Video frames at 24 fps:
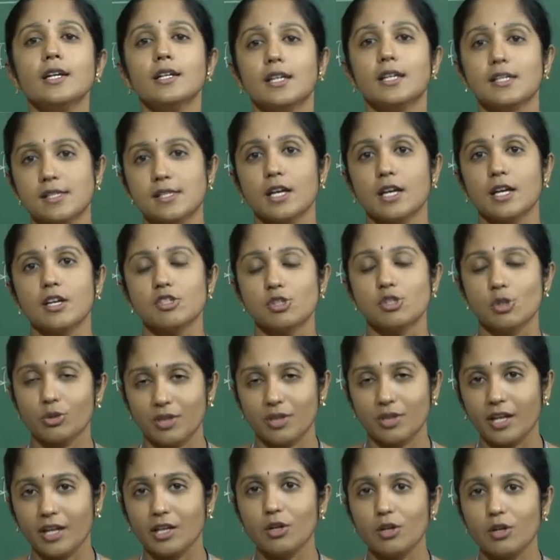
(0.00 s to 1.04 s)
Yes, so
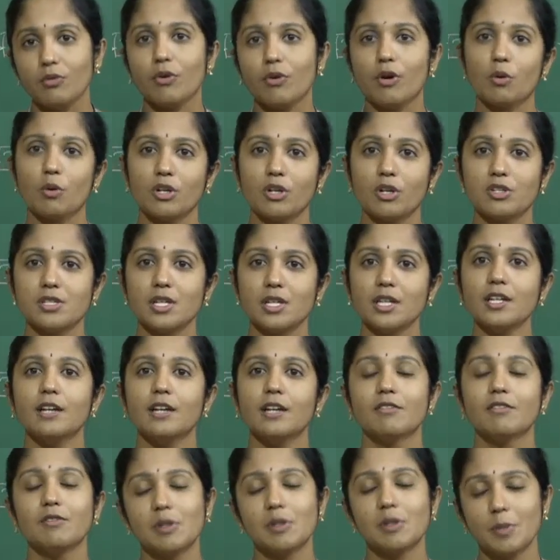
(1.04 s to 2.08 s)
thank you for
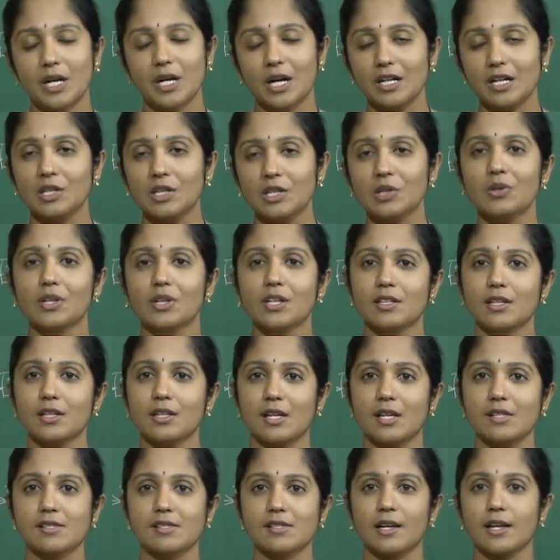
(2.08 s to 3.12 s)
watching. We will be continuing in the
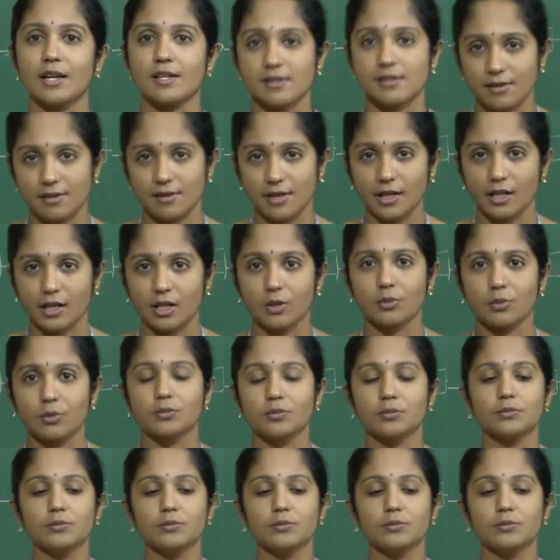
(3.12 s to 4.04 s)
next class. Thank you.